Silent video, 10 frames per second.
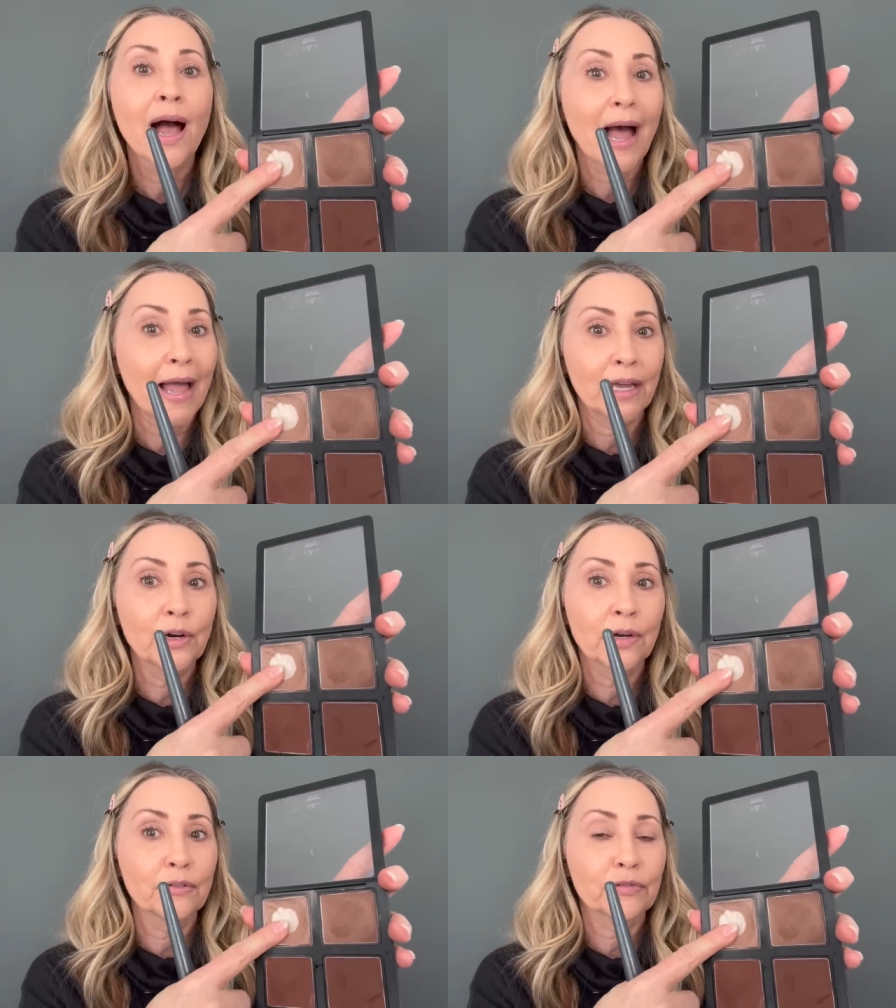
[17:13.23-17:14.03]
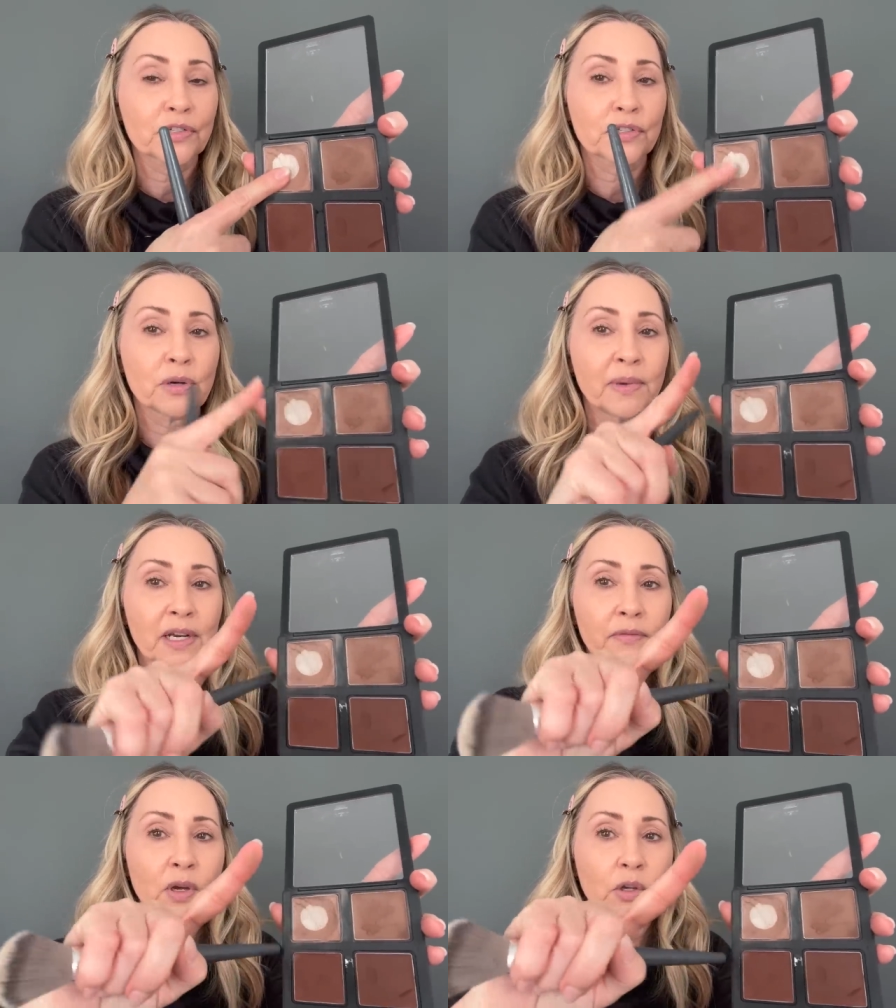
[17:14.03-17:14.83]
I agree for so
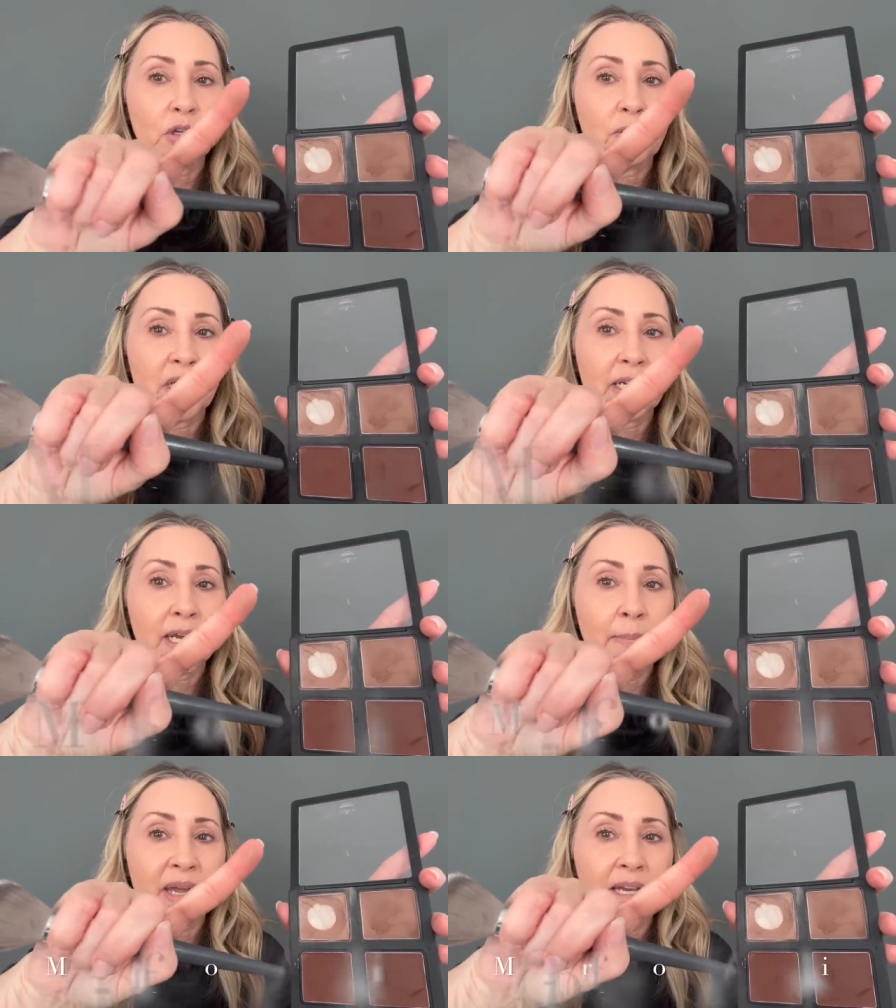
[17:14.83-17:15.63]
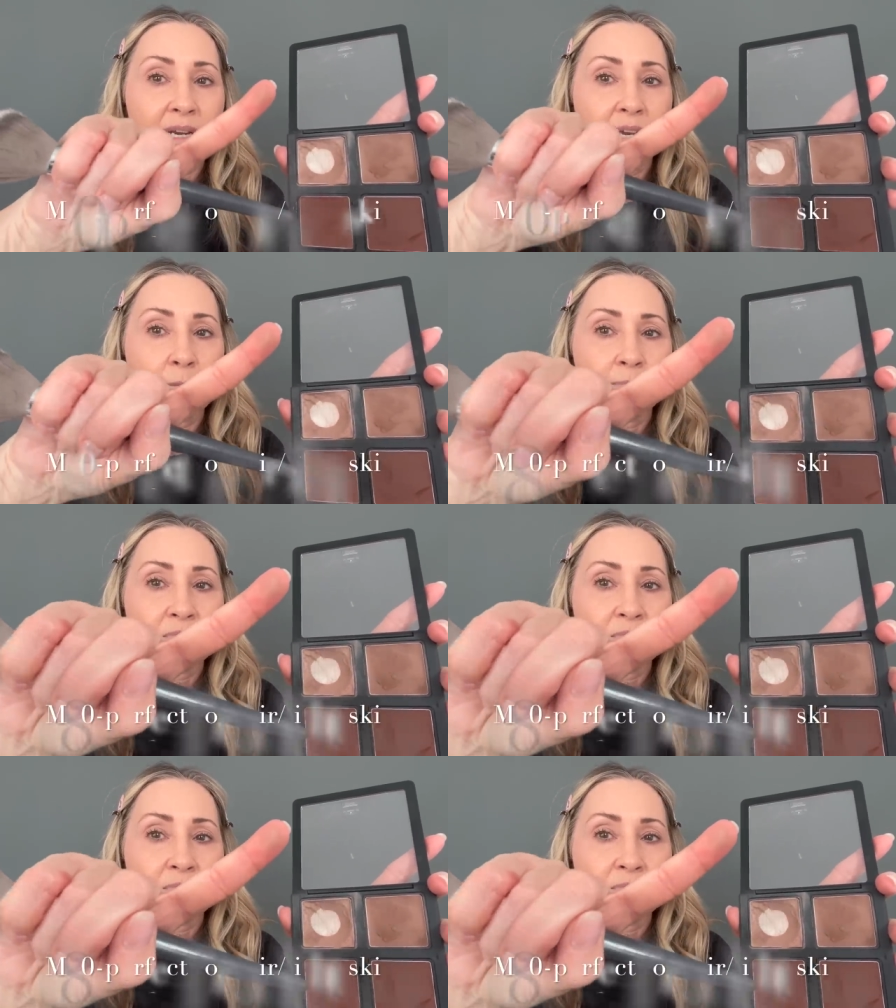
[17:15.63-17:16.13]
many of you, you need M80.